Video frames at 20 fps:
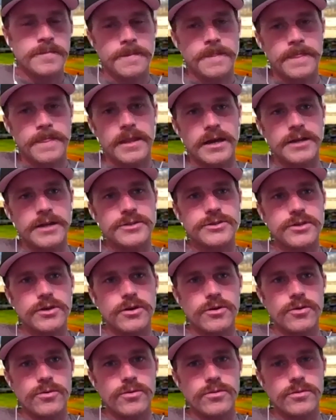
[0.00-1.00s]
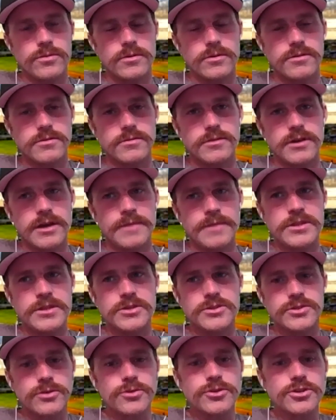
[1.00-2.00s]
Yeah. And so, the
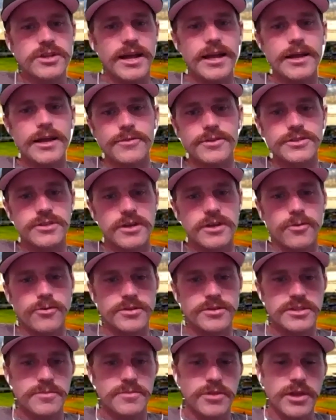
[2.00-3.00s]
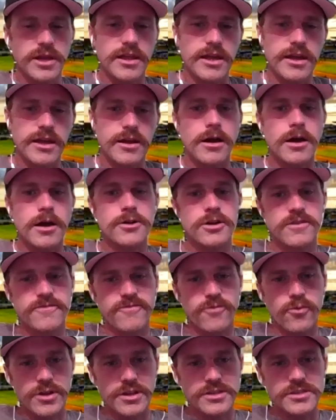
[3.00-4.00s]
solution I always saw was to play like
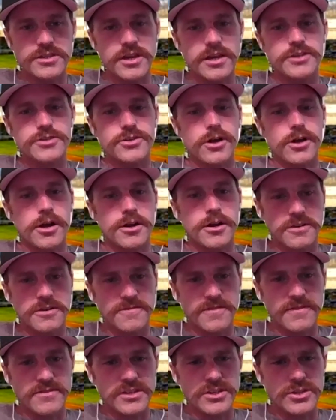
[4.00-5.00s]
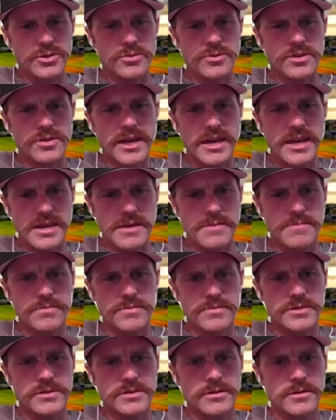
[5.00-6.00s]
146 or 152
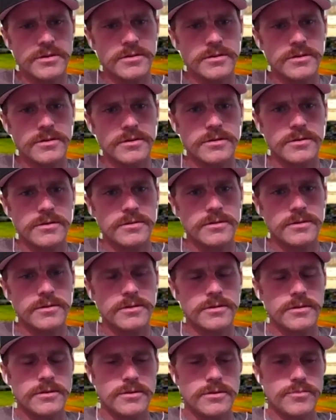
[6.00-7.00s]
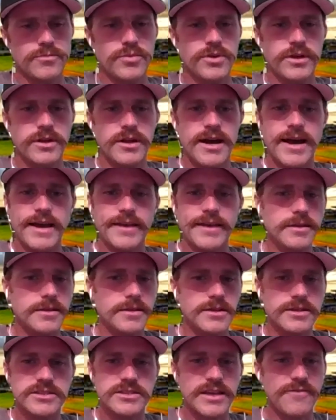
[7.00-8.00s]
games. But I think the
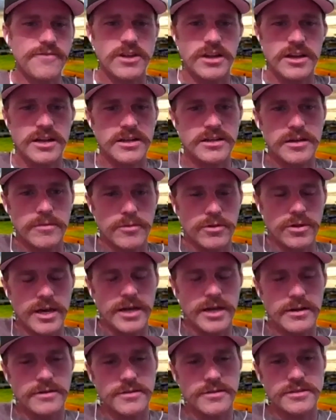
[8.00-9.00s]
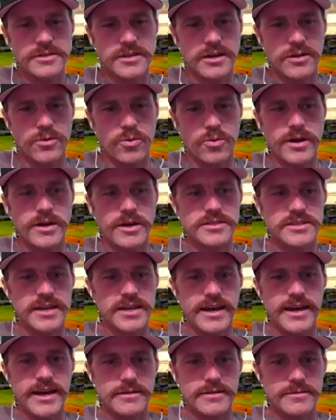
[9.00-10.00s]
7-inning doubleheader is kind of where it's
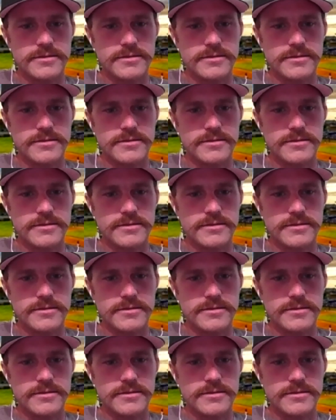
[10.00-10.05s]
at.